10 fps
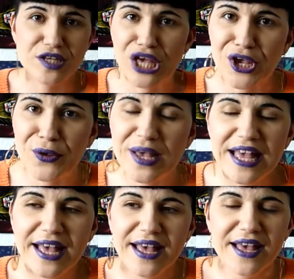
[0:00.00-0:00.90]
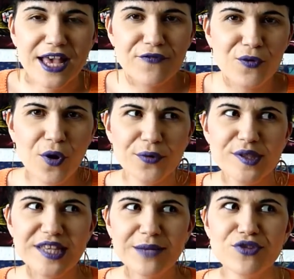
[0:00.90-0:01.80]
you, if it won't
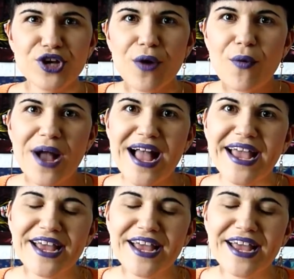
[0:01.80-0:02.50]
seem to go away